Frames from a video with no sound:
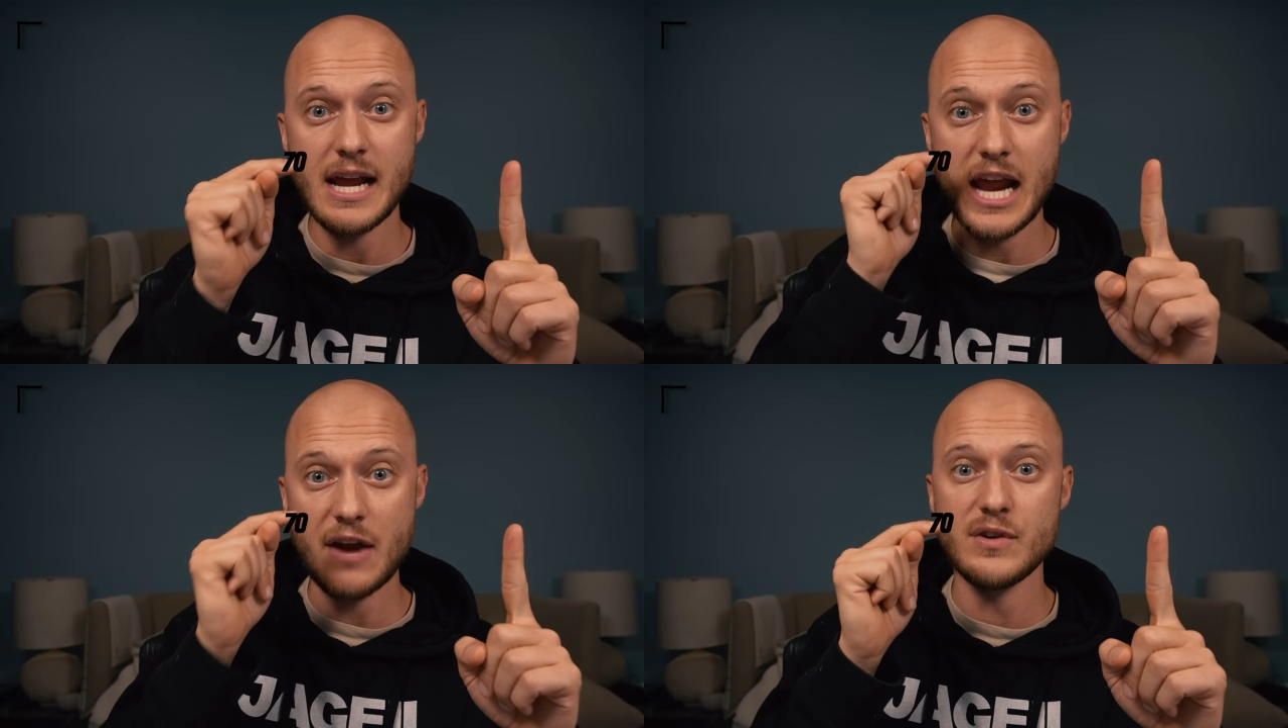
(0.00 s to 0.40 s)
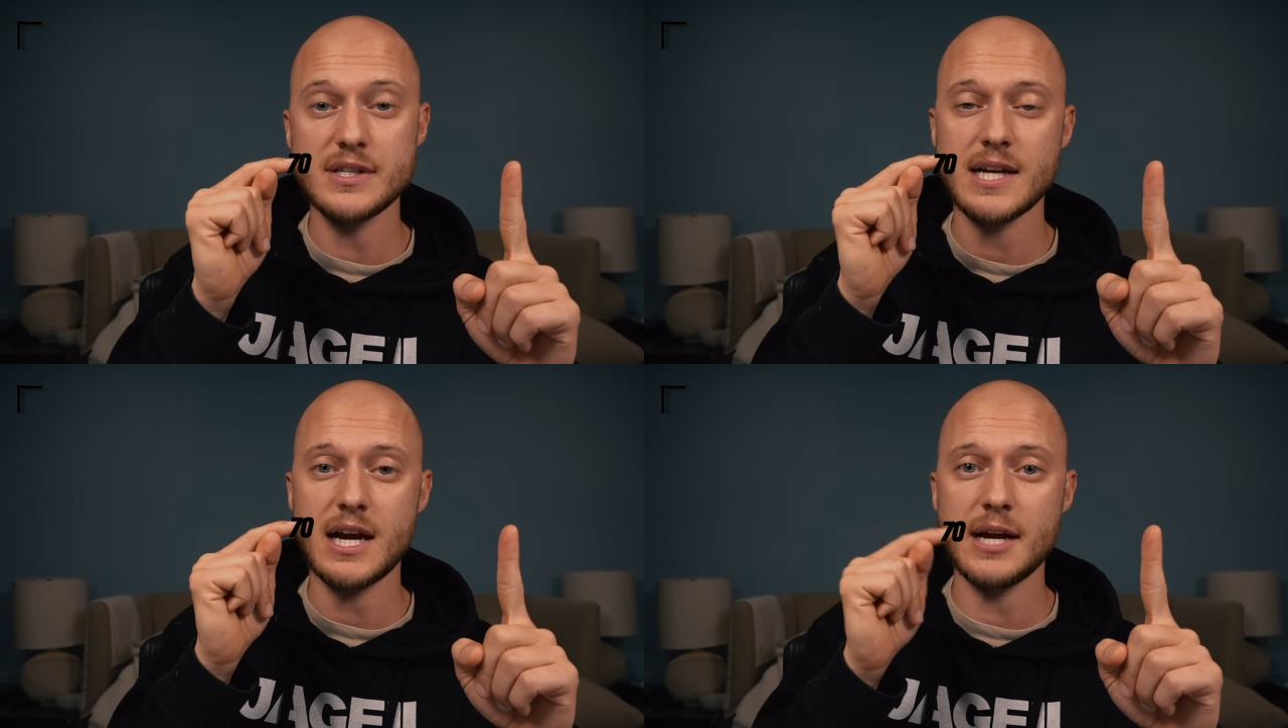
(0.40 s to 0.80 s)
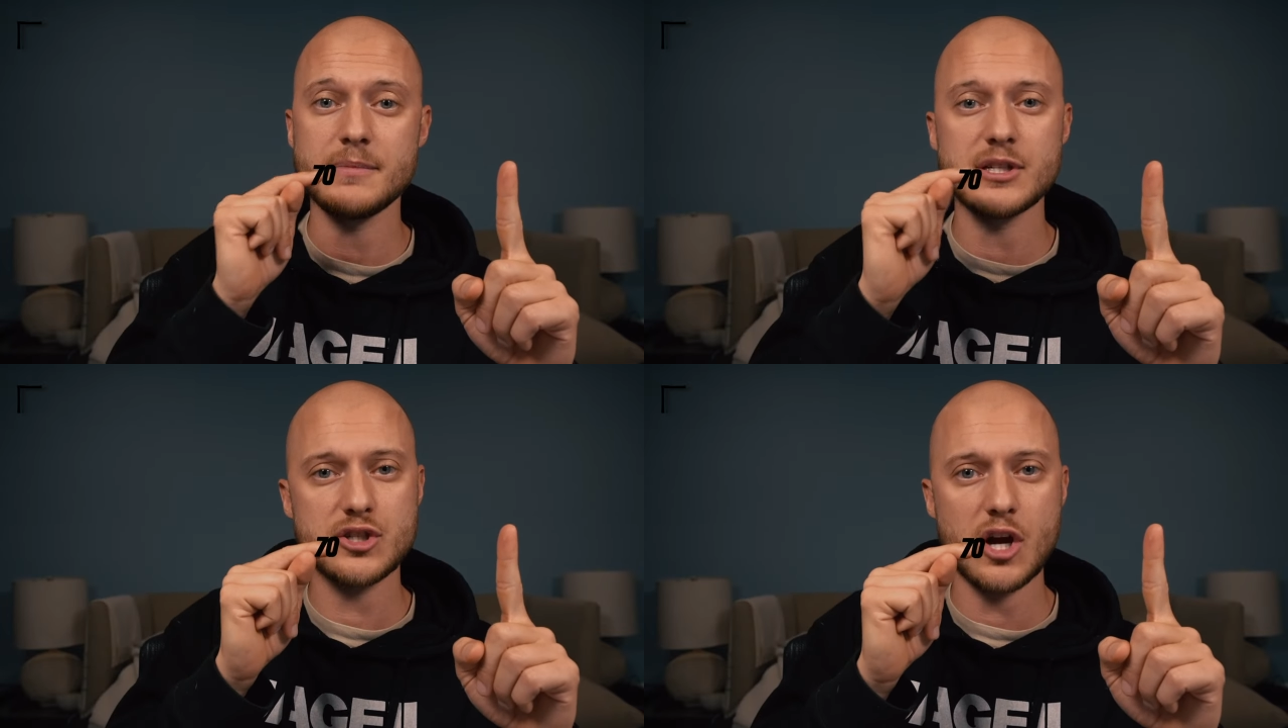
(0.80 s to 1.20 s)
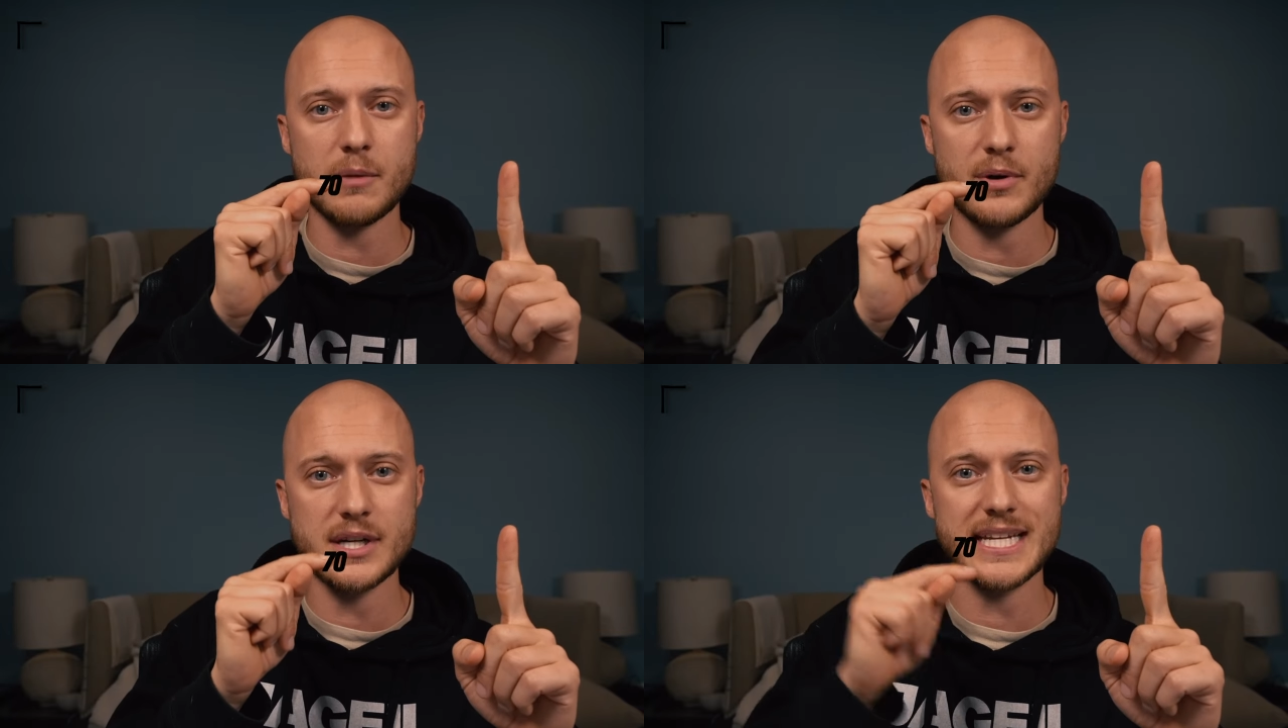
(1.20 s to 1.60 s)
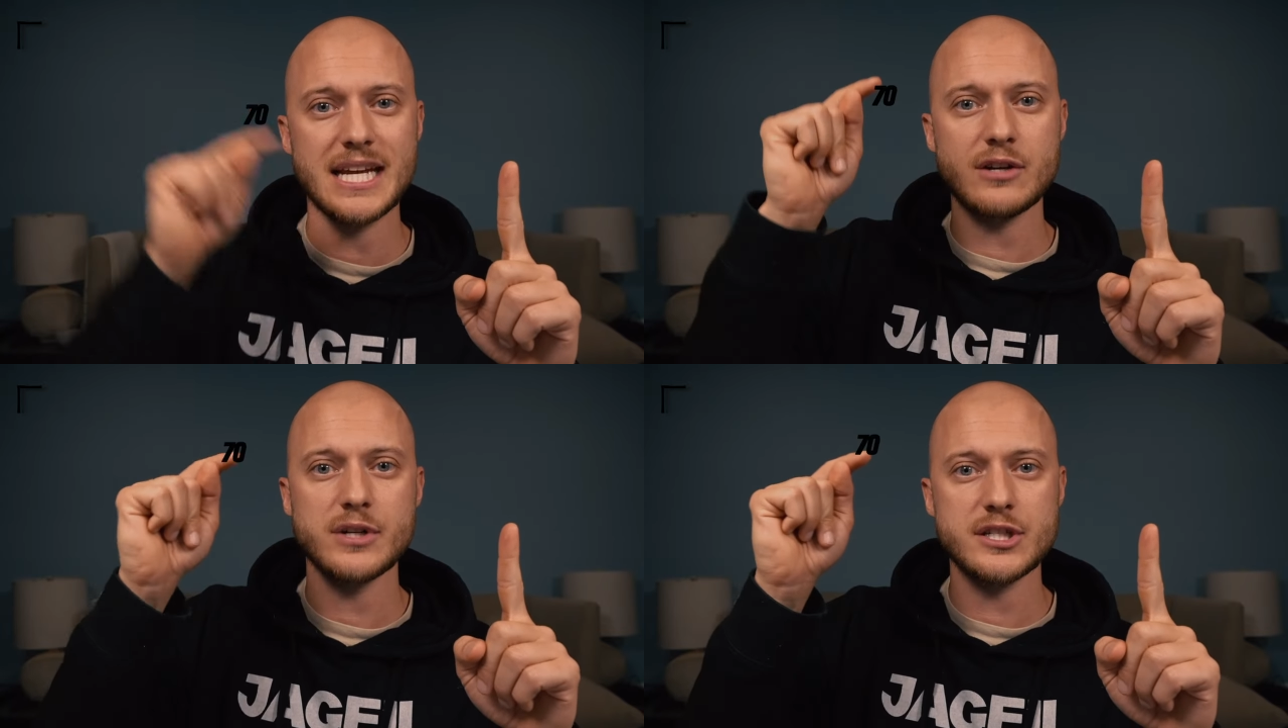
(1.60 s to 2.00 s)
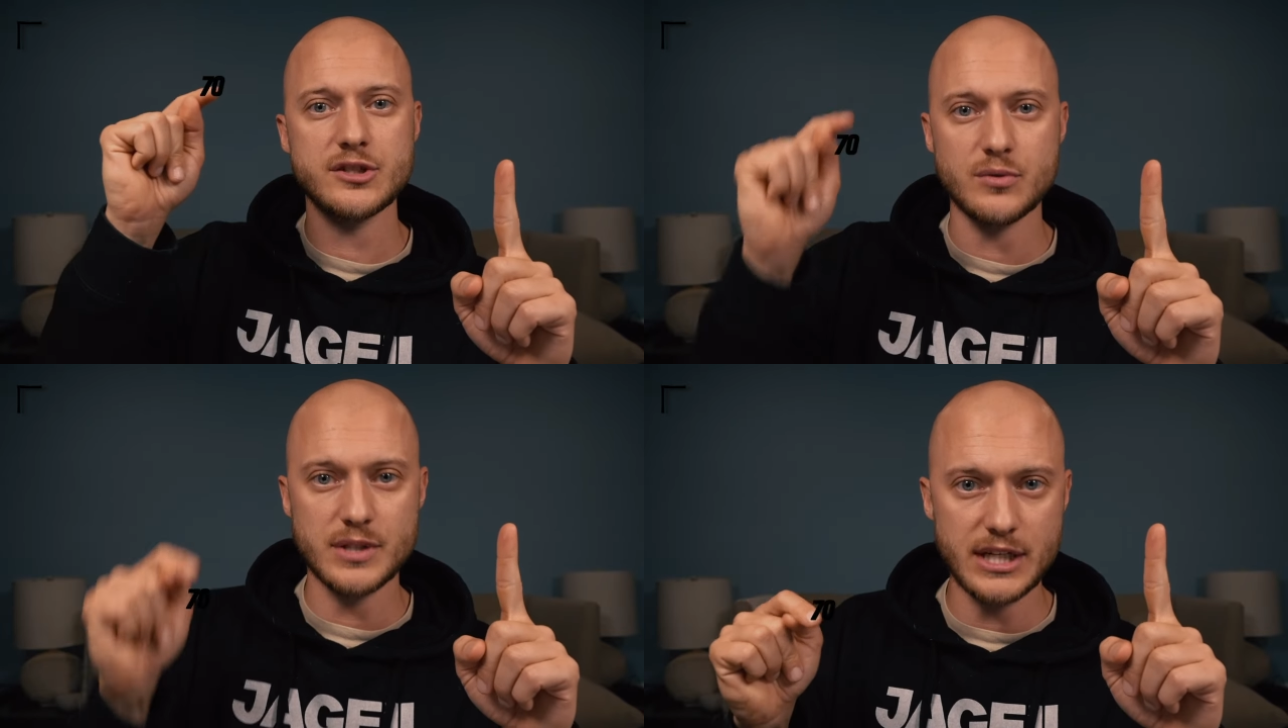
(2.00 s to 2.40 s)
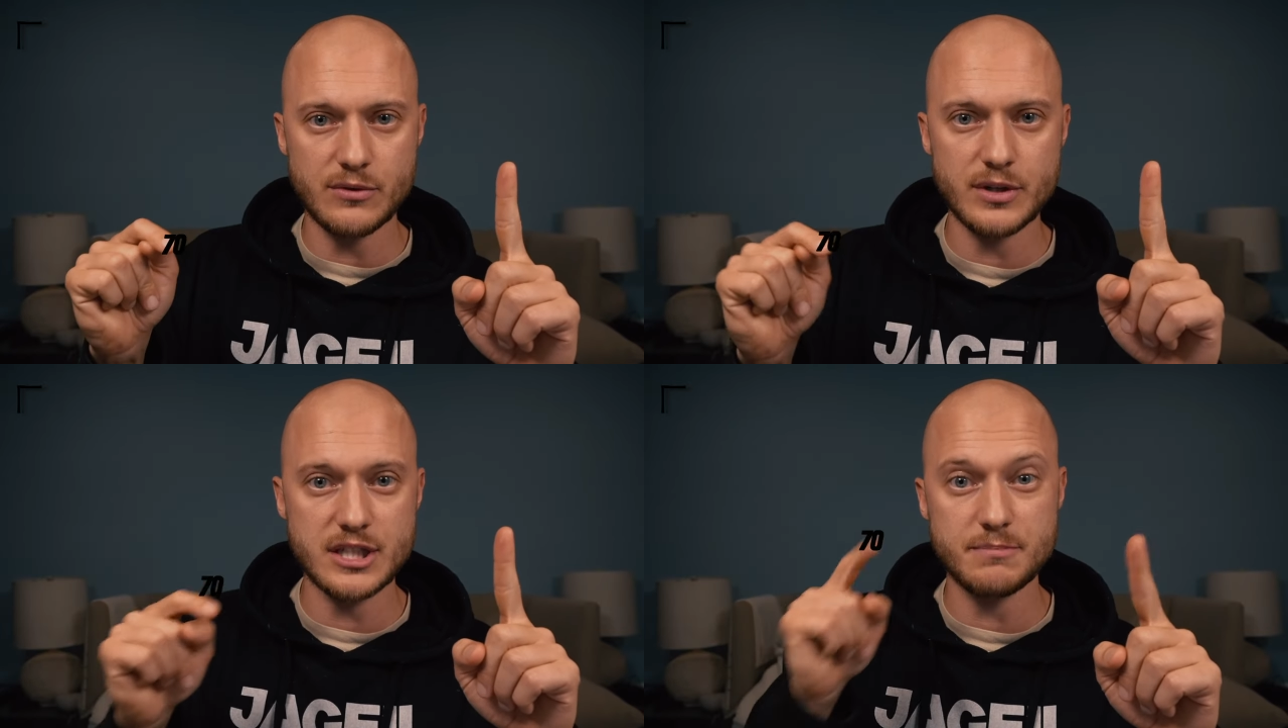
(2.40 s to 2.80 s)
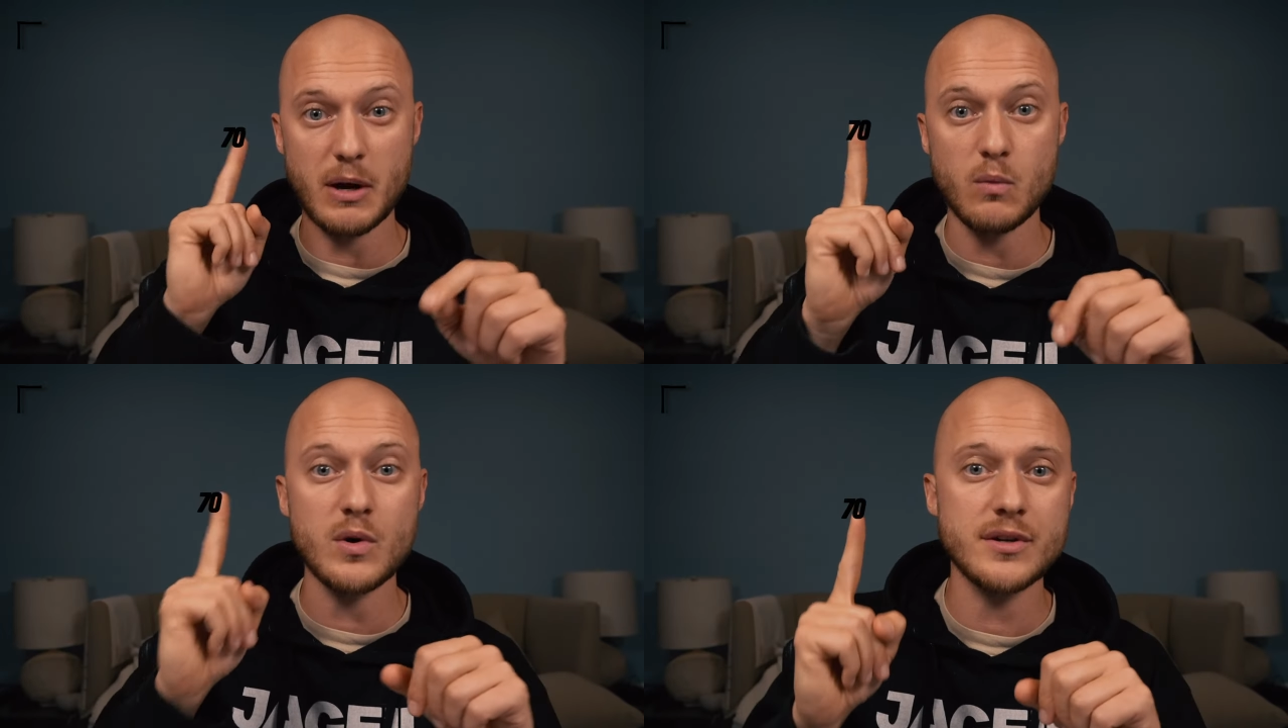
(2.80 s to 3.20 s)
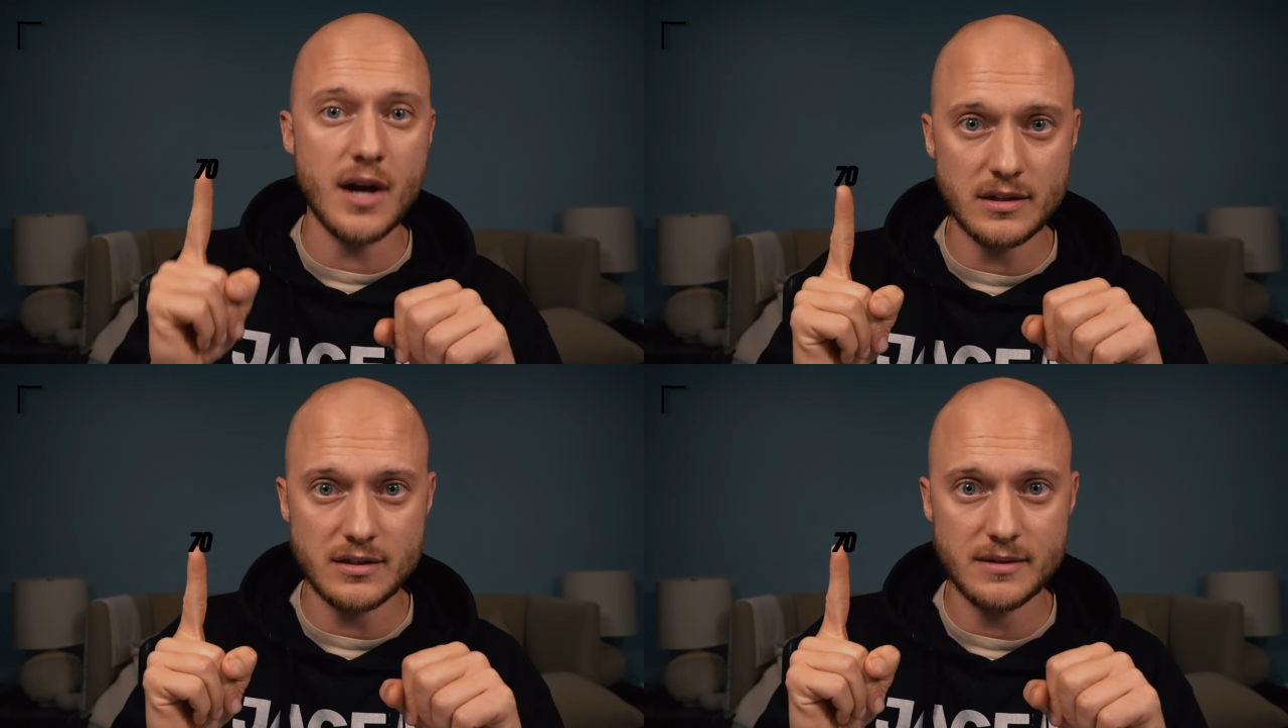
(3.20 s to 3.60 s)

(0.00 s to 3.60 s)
every time the stock price increases or decreases by $1.